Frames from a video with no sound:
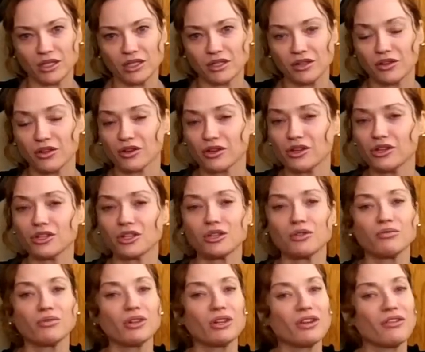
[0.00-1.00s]
So they're usually
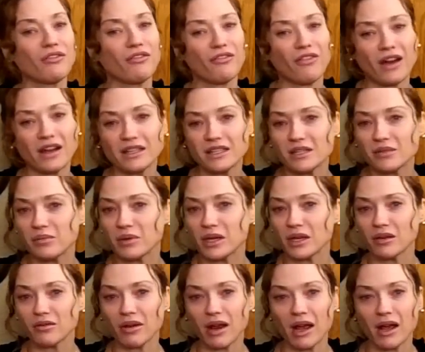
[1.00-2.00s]
really fun to
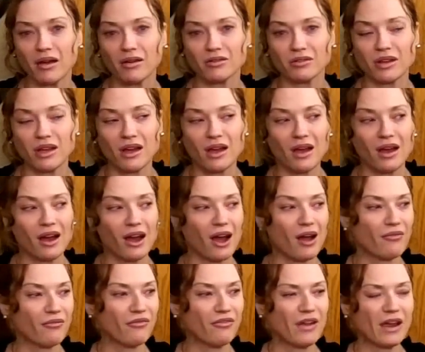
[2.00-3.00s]
be around,
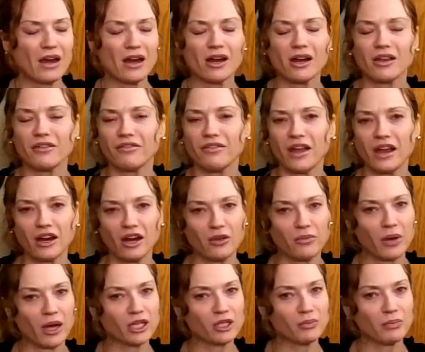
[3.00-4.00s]
very, very
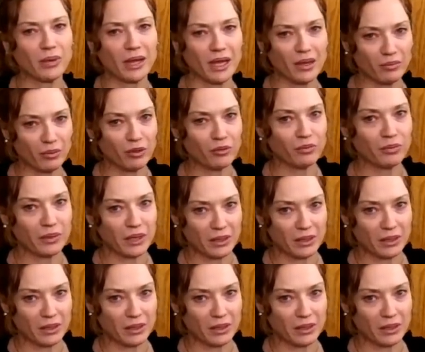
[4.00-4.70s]
much people.